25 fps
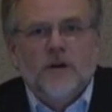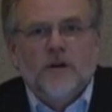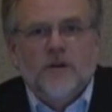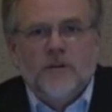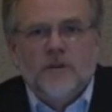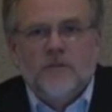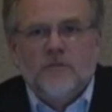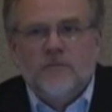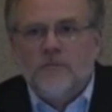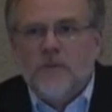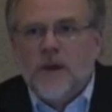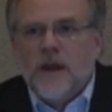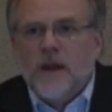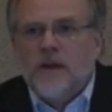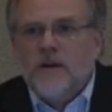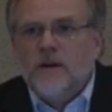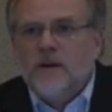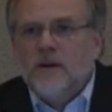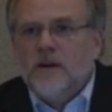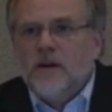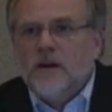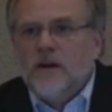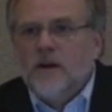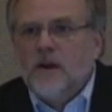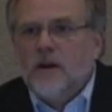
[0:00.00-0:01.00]
There have been
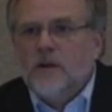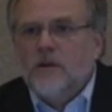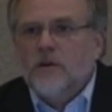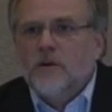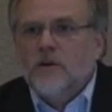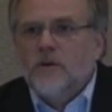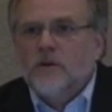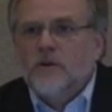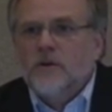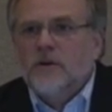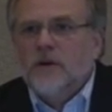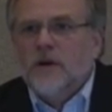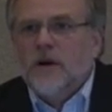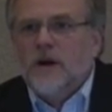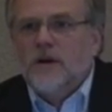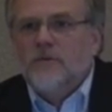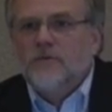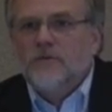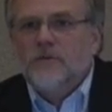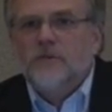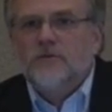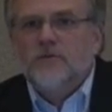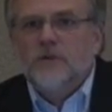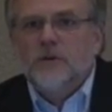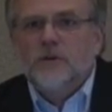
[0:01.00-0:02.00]
another
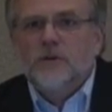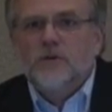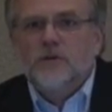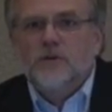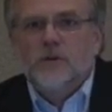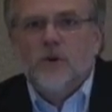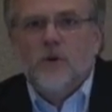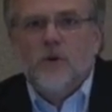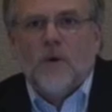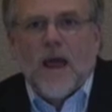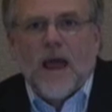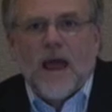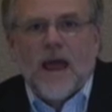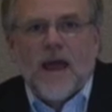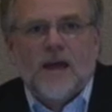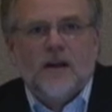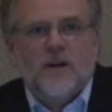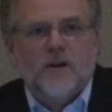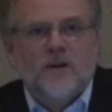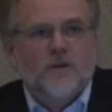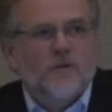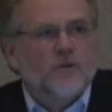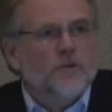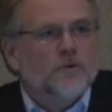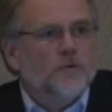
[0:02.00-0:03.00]
50 or so
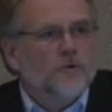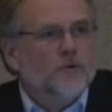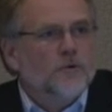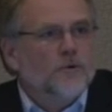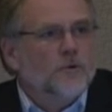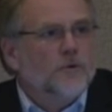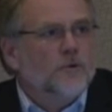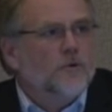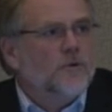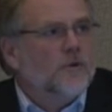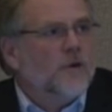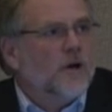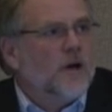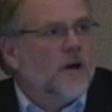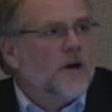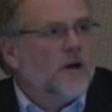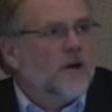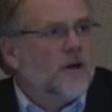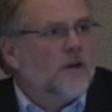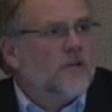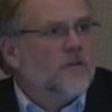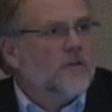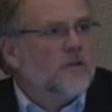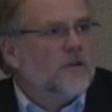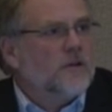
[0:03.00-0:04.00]
added through
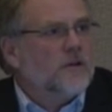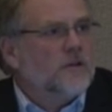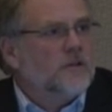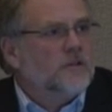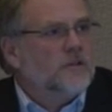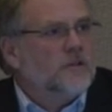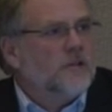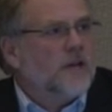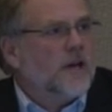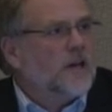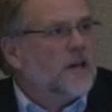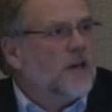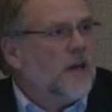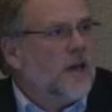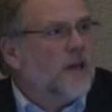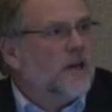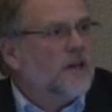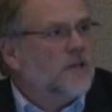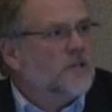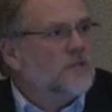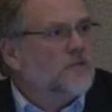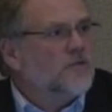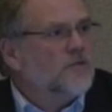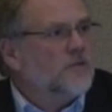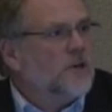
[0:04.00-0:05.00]
the
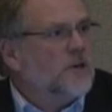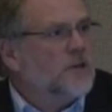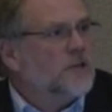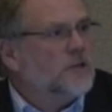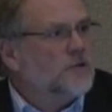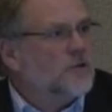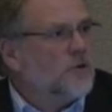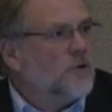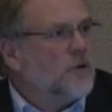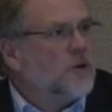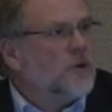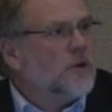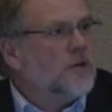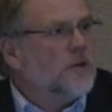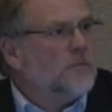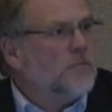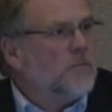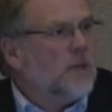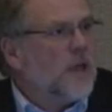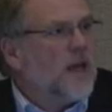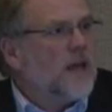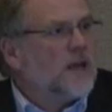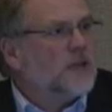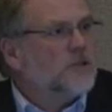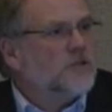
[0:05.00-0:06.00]
decades for historically
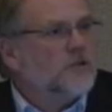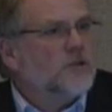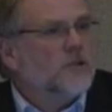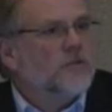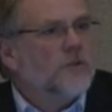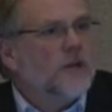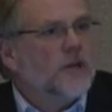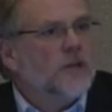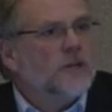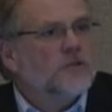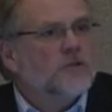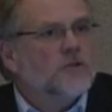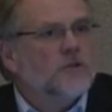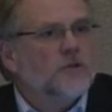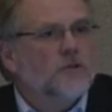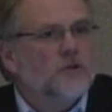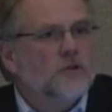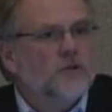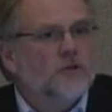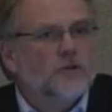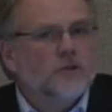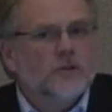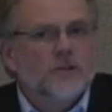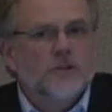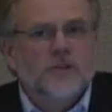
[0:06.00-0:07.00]
black-serving
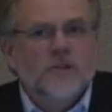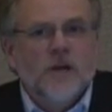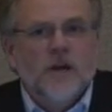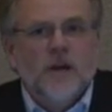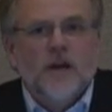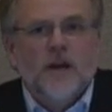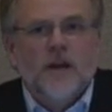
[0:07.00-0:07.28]
institutions